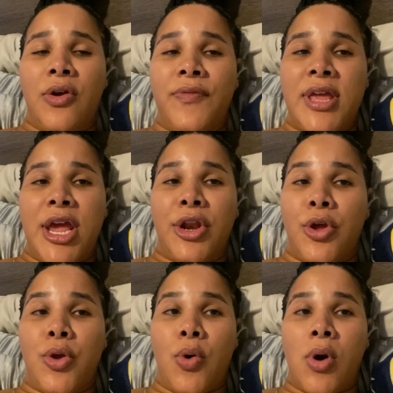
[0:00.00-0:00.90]
over here in
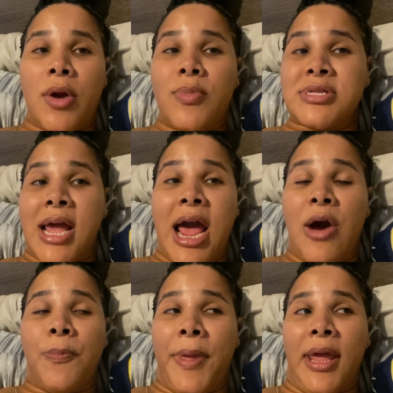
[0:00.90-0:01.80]
New York wasn't
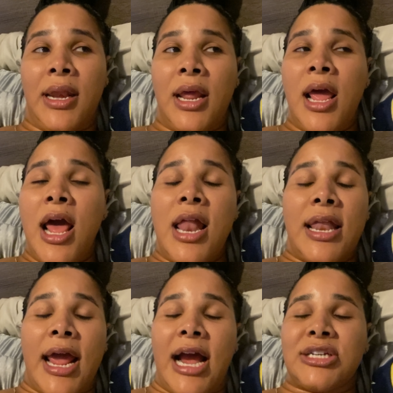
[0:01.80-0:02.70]
helping.
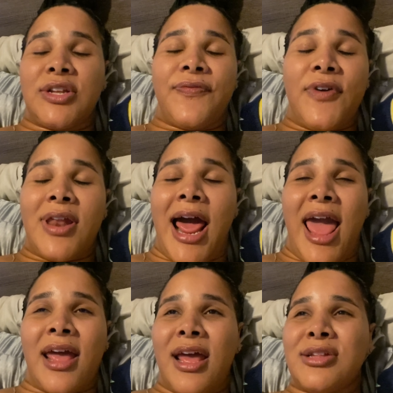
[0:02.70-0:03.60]
Like, I just feel
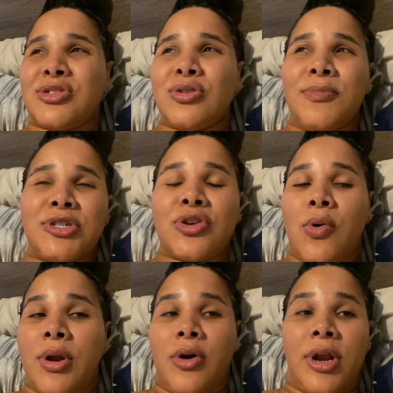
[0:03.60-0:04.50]
like it's too much
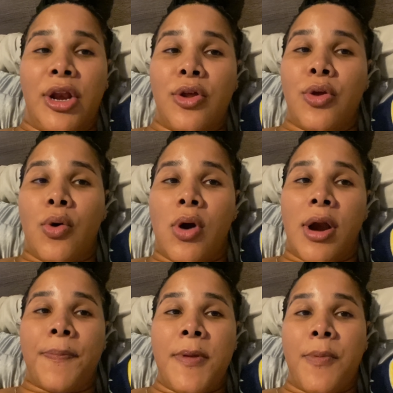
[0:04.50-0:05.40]
going on in New
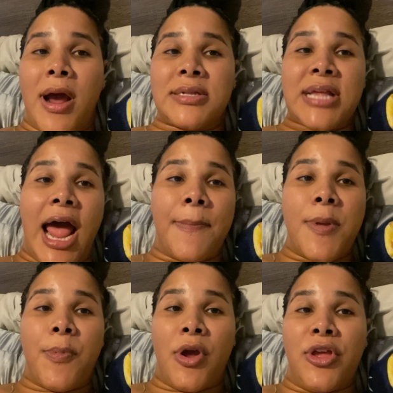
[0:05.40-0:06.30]
York. People outside,
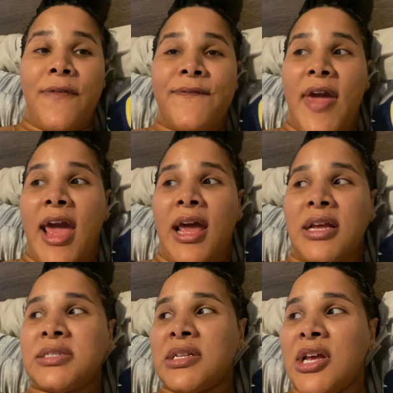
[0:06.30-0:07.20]
people in your
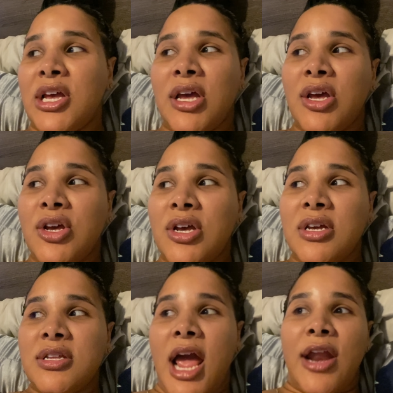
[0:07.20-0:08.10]
face.
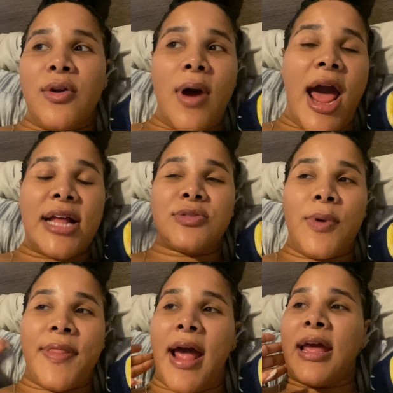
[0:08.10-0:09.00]
Y'all know I had to
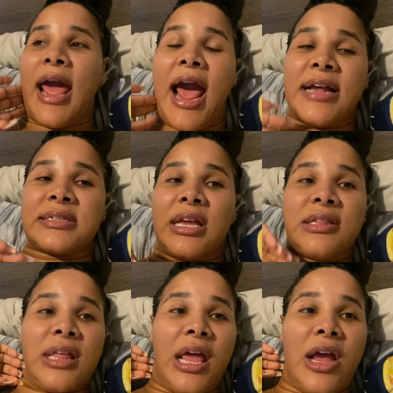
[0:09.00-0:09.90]
wear that
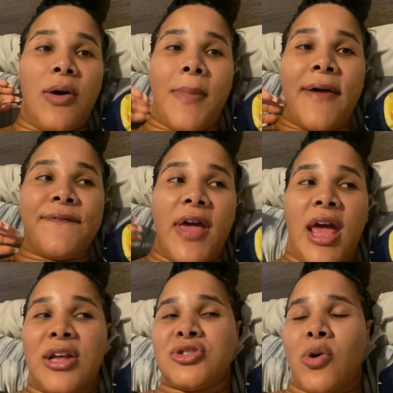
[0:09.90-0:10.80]
casket thing on my
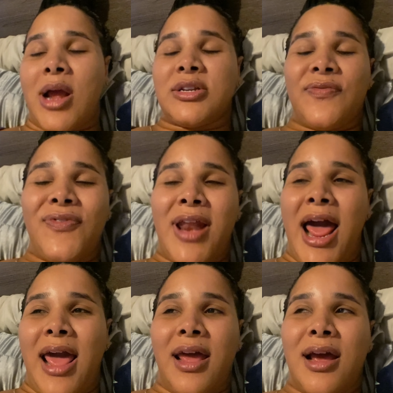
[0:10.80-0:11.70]
face. So I just feel
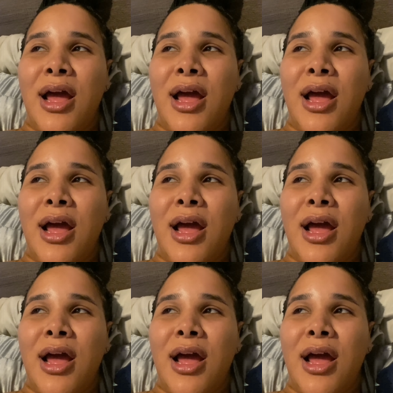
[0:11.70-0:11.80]
like